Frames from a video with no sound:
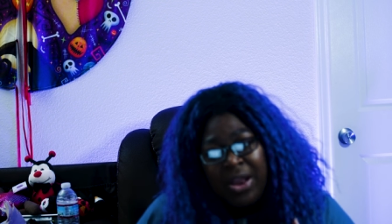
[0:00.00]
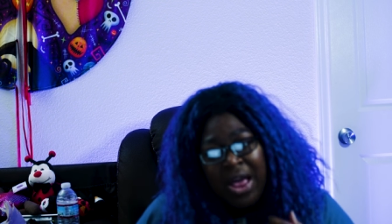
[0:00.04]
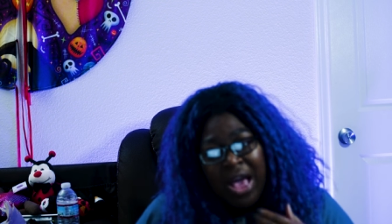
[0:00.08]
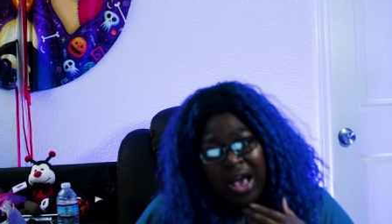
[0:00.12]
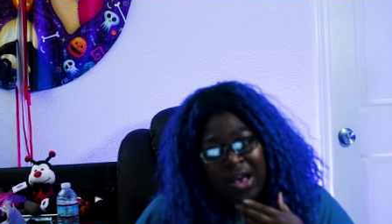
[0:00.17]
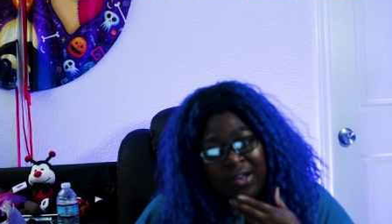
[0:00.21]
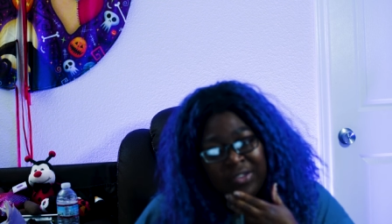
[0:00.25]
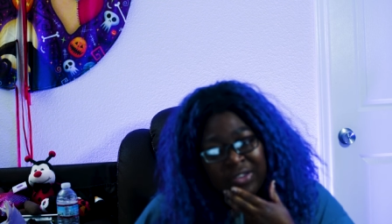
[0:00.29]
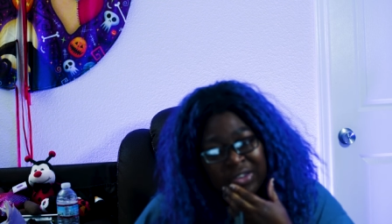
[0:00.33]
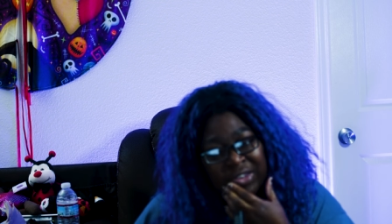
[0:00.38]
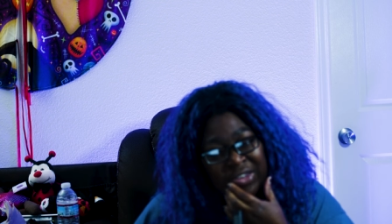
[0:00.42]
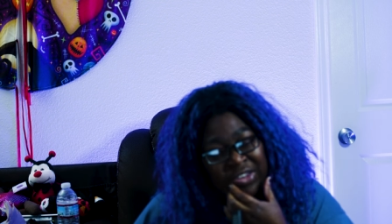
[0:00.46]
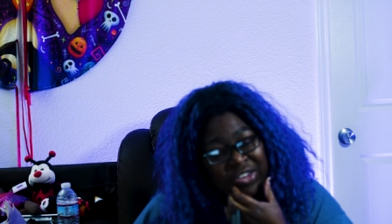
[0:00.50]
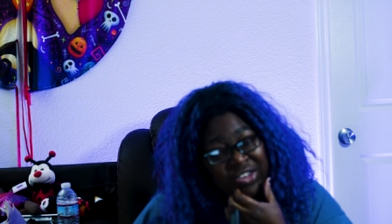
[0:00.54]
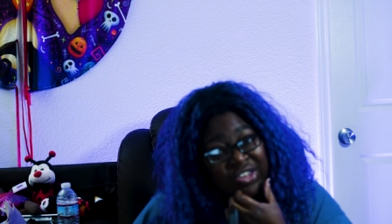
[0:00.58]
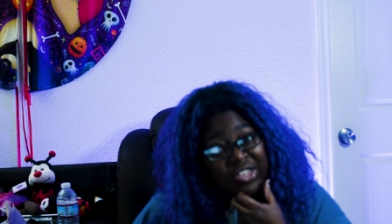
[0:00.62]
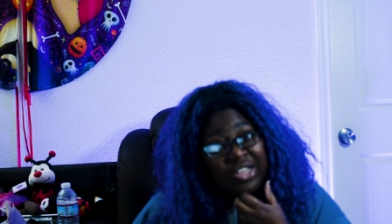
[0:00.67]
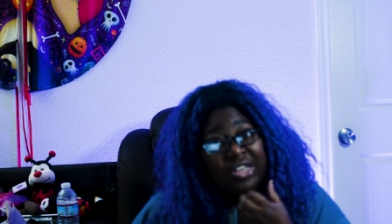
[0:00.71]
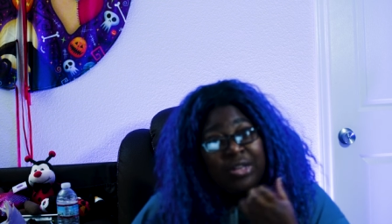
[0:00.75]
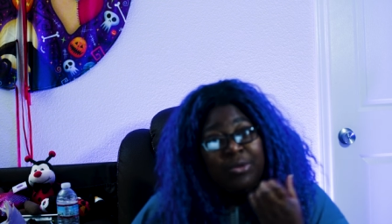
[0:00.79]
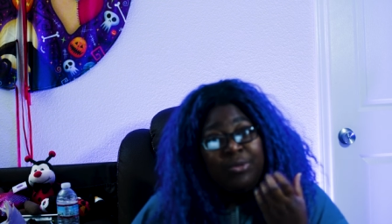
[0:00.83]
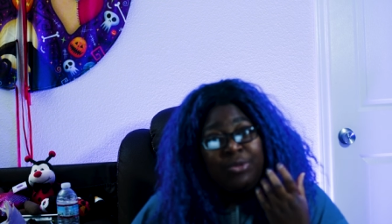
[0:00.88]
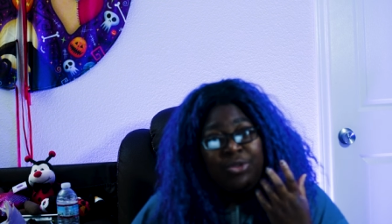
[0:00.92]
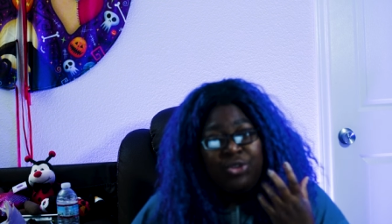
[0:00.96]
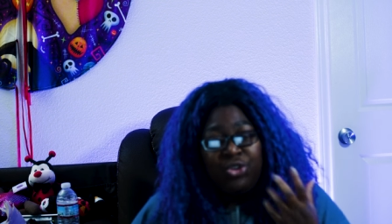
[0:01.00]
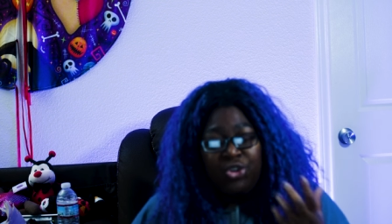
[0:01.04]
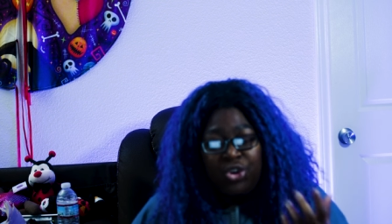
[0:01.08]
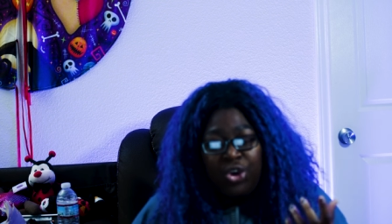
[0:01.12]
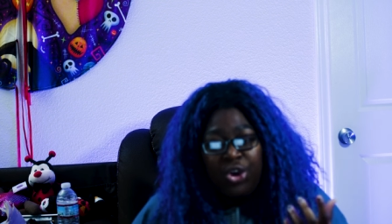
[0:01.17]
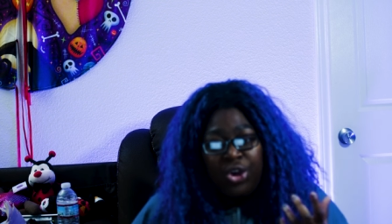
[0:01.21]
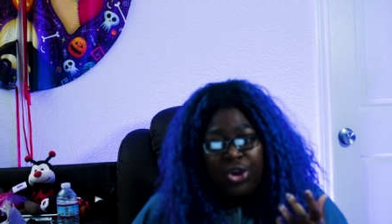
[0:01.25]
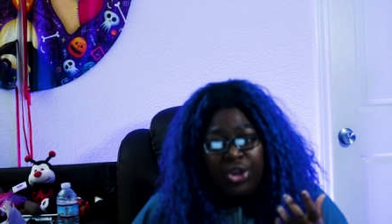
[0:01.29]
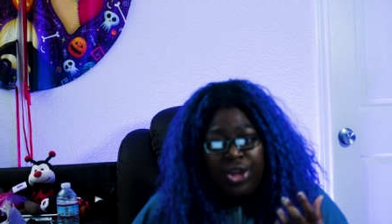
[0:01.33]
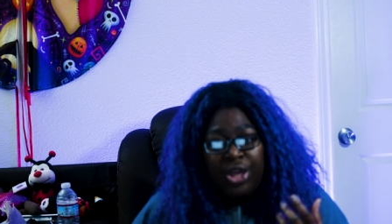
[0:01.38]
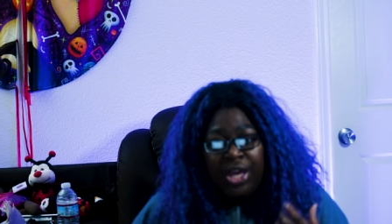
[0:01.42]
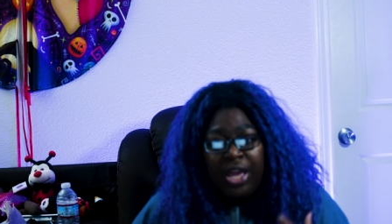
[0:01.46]
to deal with
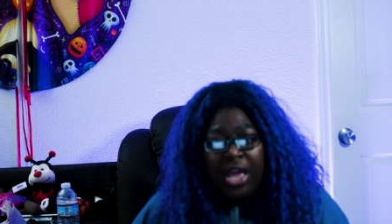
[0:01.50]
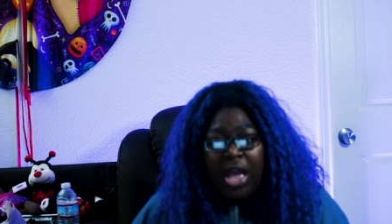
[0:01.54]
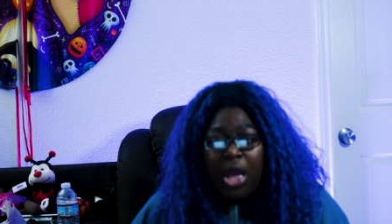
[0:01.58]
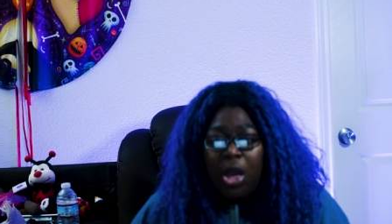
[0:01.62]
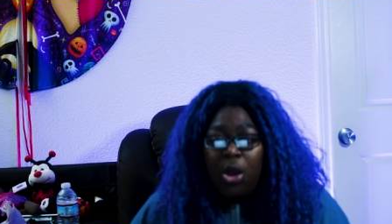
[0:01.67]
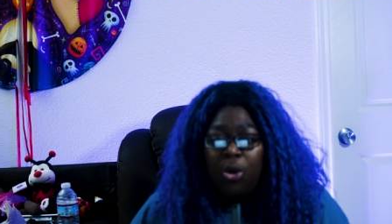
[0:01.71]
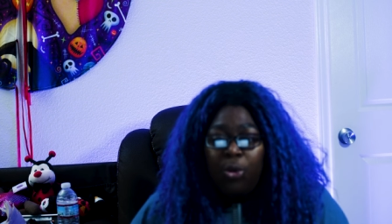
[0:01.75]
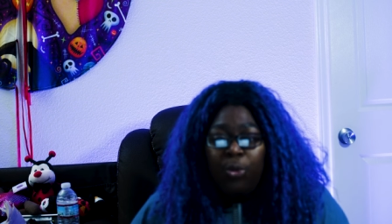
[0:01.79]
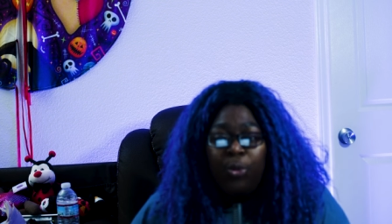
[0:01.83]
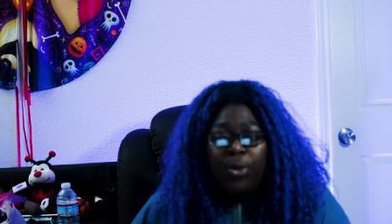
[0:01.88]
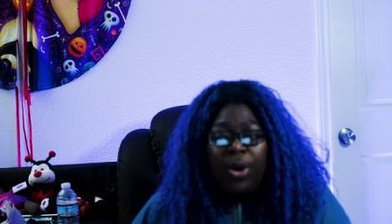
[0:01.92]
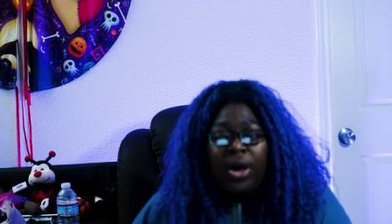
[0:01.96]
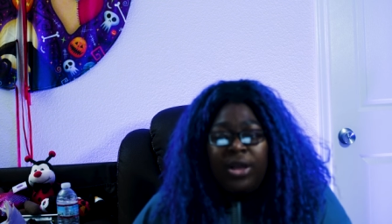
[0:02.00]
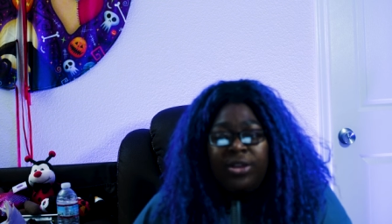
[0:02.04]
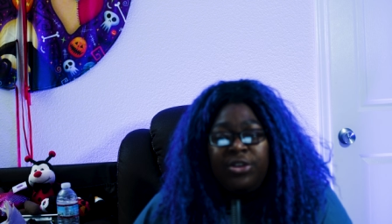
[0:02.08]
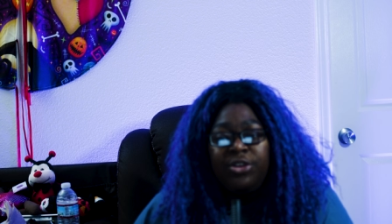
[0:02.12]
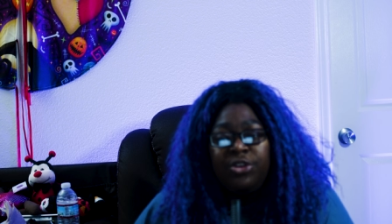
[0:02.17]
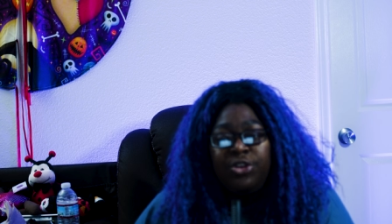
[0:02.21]
Charlie, what to do